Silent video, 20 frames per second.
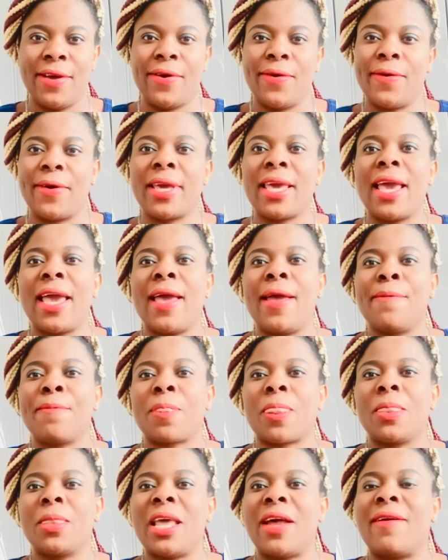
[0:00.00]
Okay,
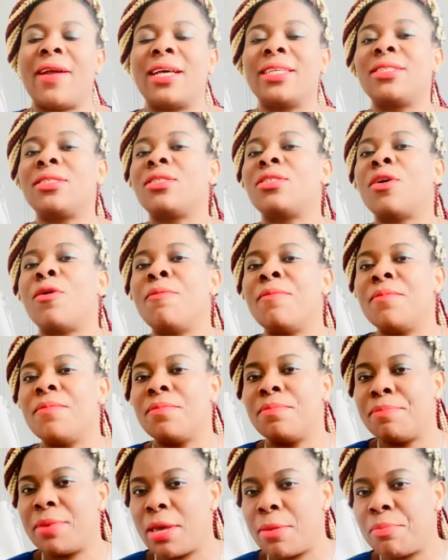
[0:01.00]
there are some
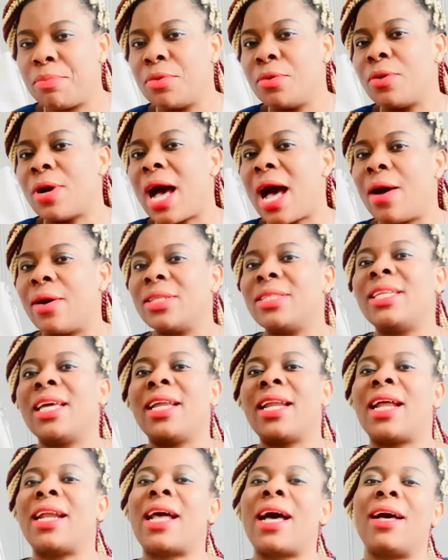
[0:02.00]
people out
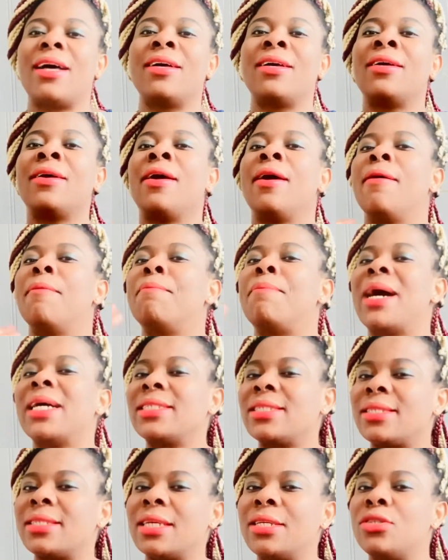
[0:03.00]
there that are
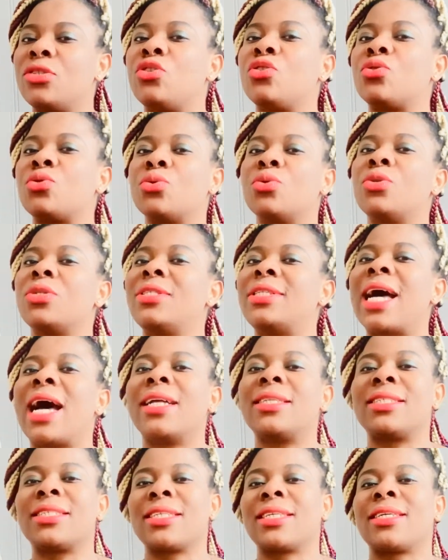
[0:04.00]
passing through
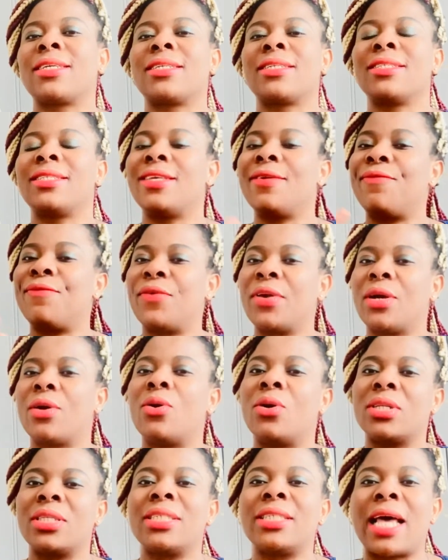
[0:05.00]
that
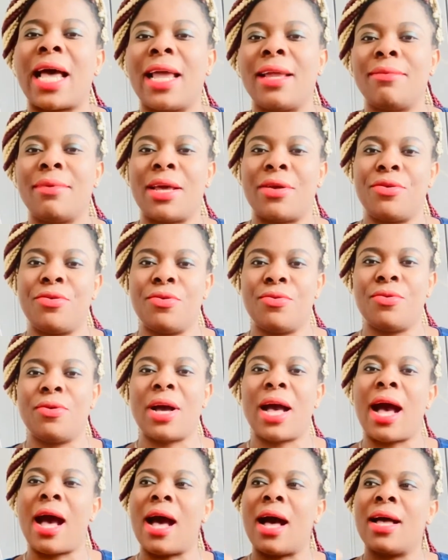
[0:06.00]
difficult time that you
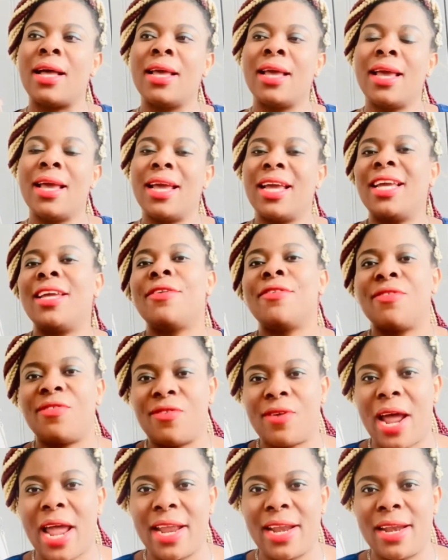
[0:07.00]
are in
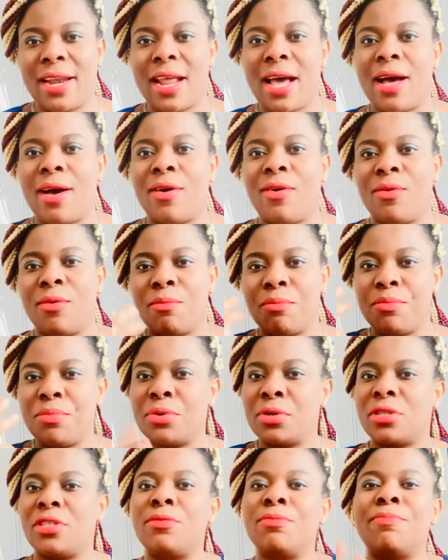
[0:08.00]
right now,
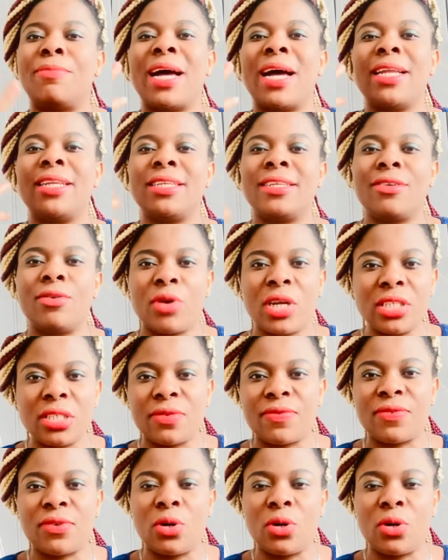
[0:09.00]
but by the grace of